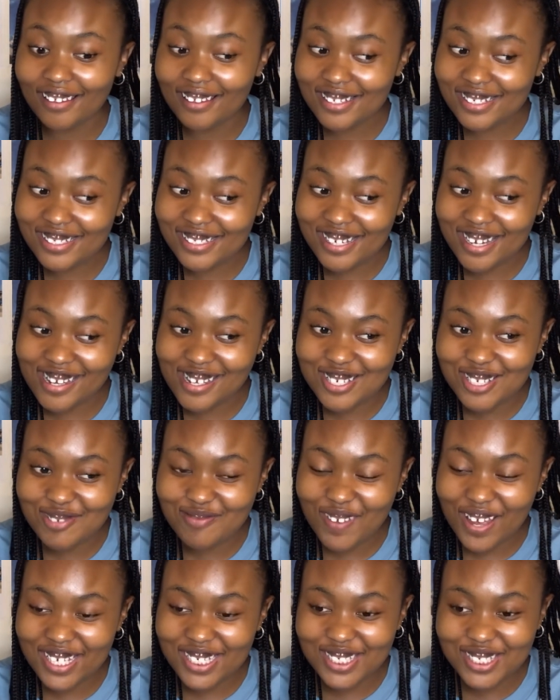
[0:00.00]
changed
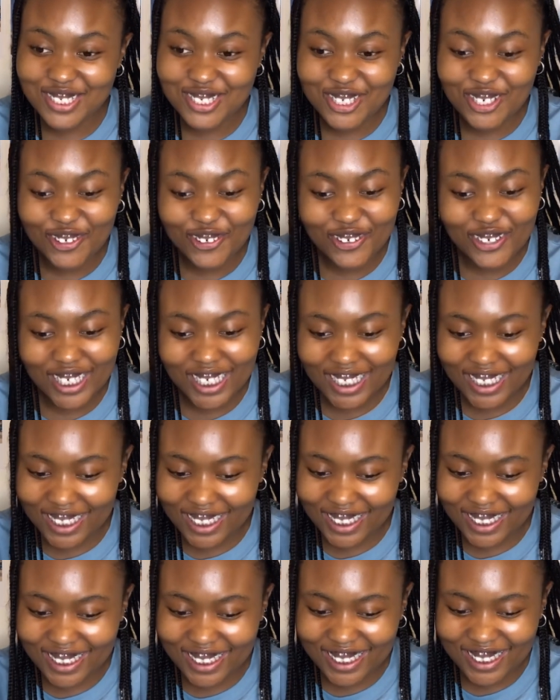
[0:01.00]
my
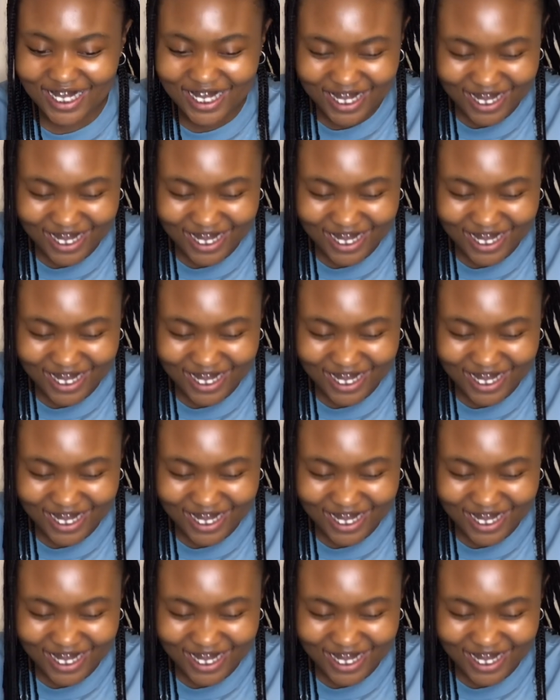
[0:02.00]
degree.